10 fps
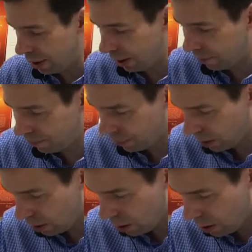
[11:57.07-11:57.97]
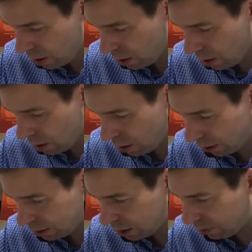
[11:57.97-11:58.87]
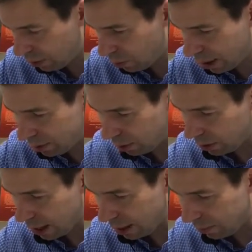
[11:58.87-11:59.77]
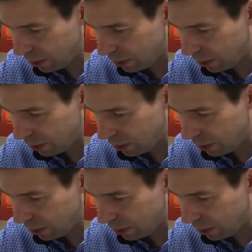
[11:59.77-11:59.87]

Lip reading: there. Let's see if I'm right about that.